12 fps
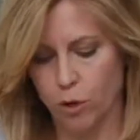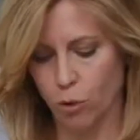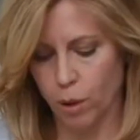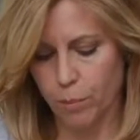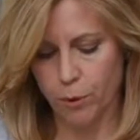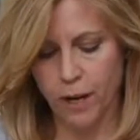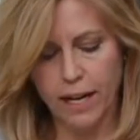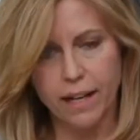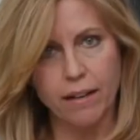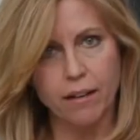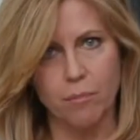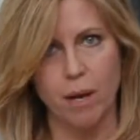
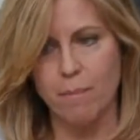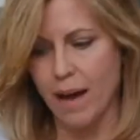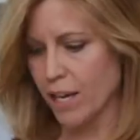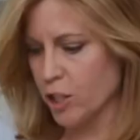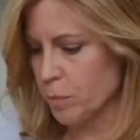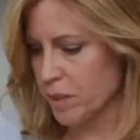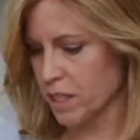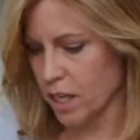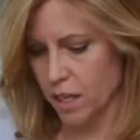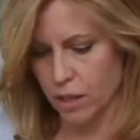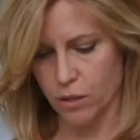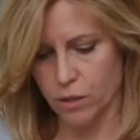incorporating my mashed
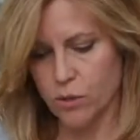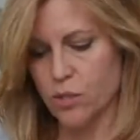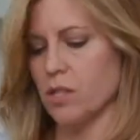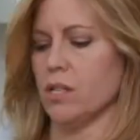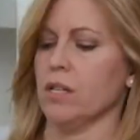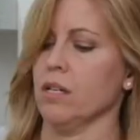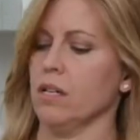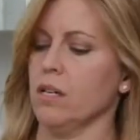potatoes.